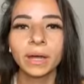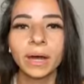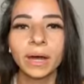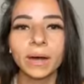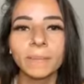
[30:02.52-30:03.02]

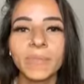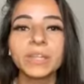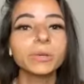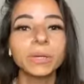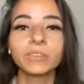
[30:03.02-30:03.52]
than
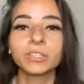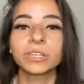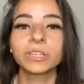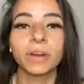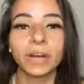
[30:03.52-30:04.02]
you give
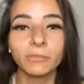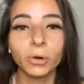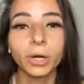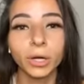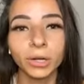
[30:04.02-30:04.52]
yourself credit
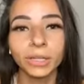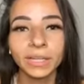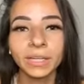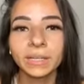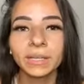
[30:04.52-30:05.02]
for
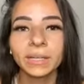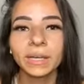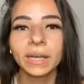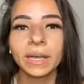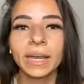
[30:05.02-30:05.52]
currently.
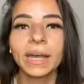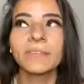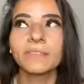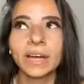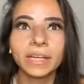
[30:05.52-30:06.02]
And I
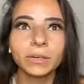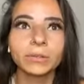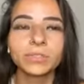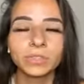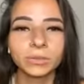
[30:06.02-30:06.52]
invite you
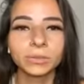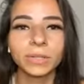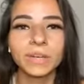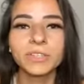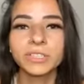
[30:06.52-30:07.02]
to
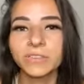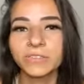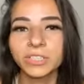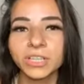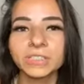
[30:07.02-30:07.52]
give yourself a
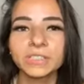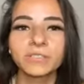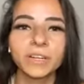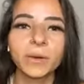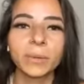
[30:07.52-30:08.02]
chance to
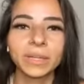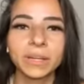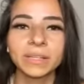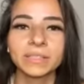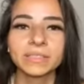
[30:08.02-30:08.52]
figure out what that
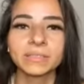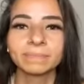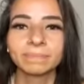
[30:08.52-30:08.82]
is,